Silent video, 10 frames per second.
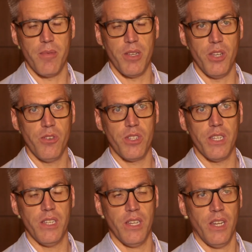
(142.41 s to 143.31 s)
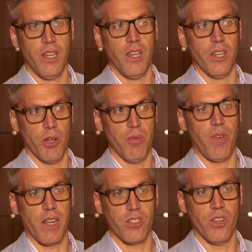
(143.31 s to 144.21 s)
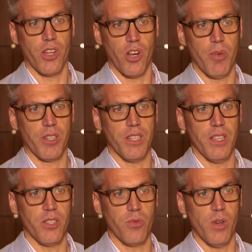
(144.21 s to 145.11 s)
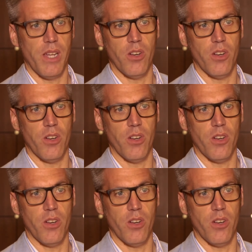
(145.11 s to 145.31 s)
I mean, using human factors and ergonomics in this way,